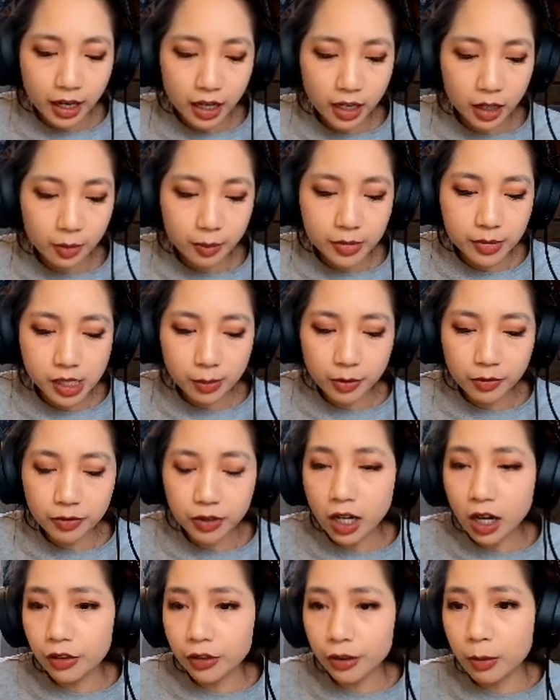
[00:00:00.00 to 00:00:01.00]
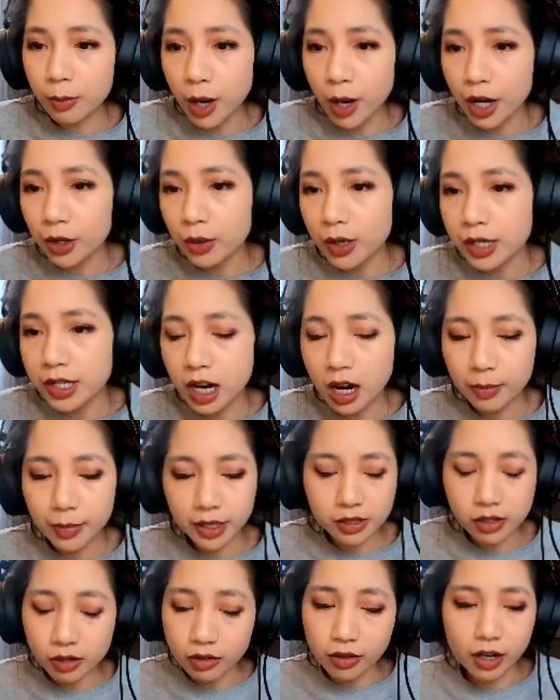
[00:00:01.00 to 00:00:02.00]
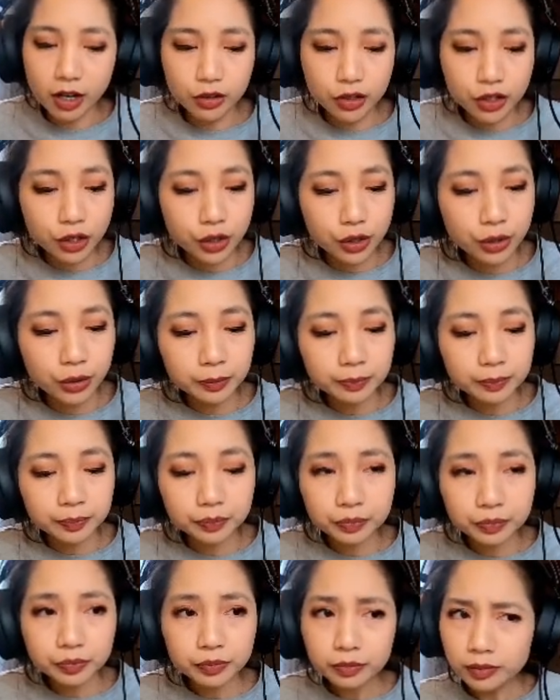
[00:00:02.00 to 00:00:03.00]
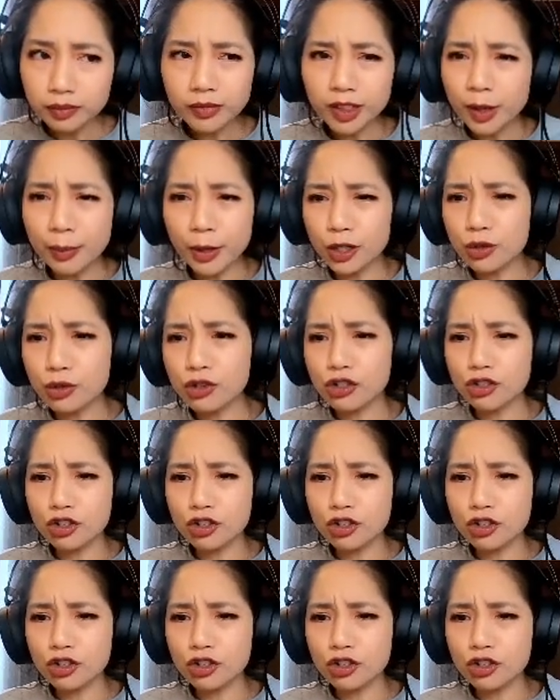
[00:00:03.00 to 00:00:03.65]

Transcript: Some of the other monoatomics are there too, but you should just